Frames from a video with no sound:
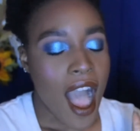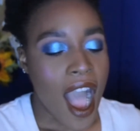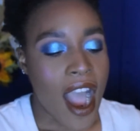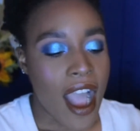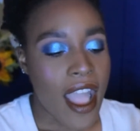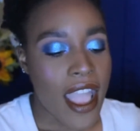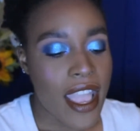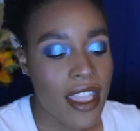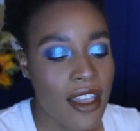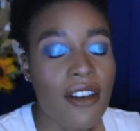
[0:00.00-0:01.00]

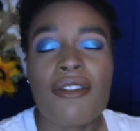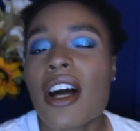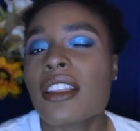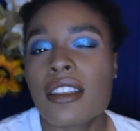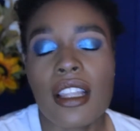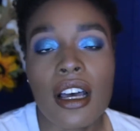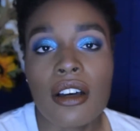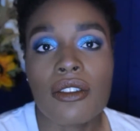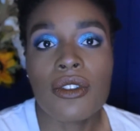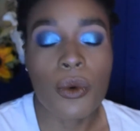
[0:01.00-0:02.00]
I fell in
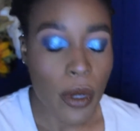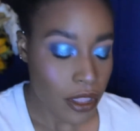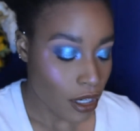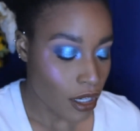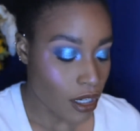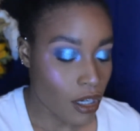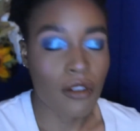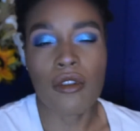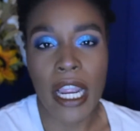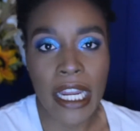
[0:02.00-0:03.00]
love with her
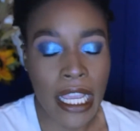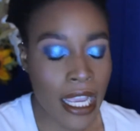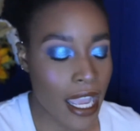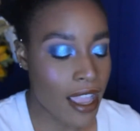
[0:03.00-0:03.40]
writing.